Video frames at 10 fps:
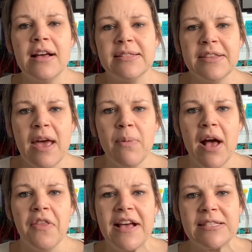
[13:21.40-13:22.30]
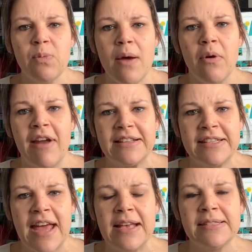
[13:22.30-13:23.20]
So there we are, that's where we're at
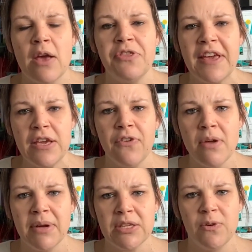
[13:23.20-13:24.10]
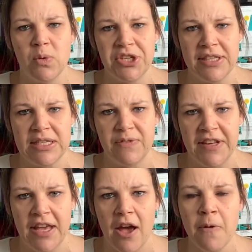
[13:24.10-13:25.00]
today. So thank you very much for watching this
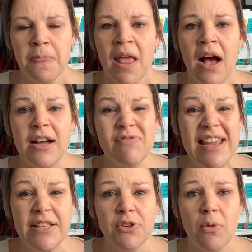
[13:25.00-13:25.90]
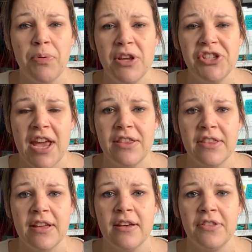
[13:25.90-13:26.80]
video. I really do appreciate
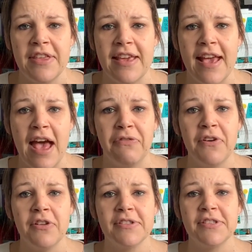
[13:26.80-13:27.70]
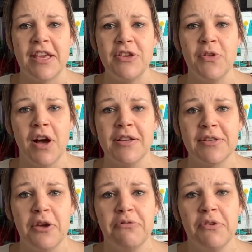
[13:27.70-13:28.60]
the efforts that you guys
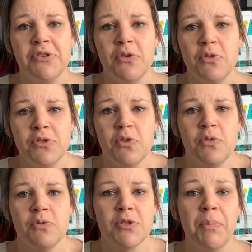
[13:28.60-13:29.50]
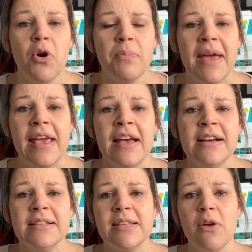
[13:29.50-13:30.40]
go through to support me.
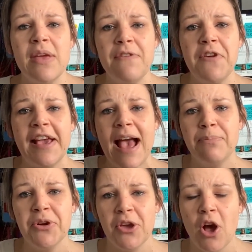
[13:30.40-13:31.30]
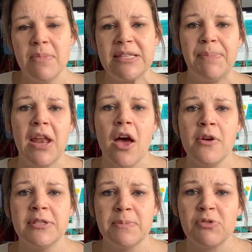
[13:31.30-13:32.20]
So if you can, put your comments
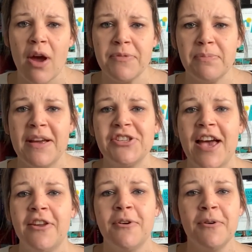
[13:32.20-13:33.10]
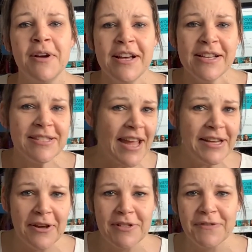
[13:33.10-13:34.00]
below, subscribe to my channel,
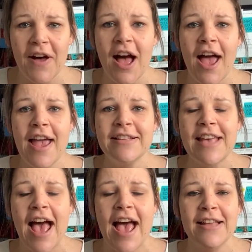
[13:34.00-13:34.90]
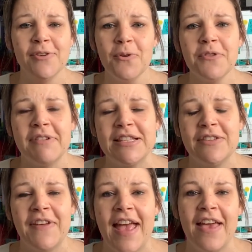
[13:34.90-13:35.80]
stay notified, and all the rest
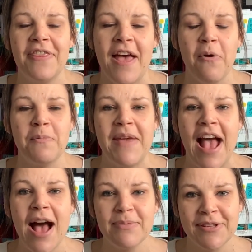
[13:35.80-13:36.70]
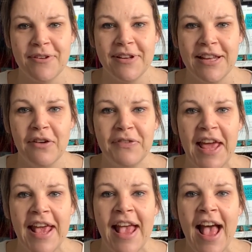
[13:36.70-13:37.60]
of it, that would be absolutely
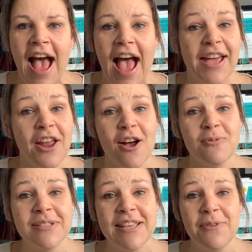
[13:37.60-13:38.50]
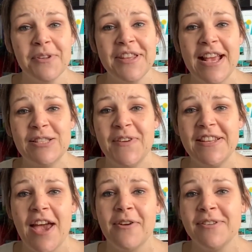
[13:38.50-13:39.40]
lovely. And I will see you on the next
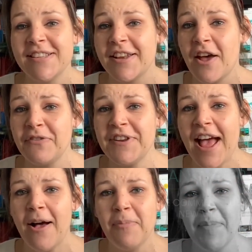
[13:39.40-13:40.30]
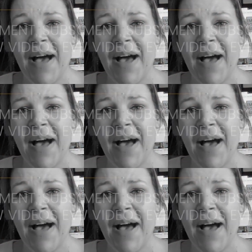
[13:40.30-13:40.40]
video. Ta-da for now, bye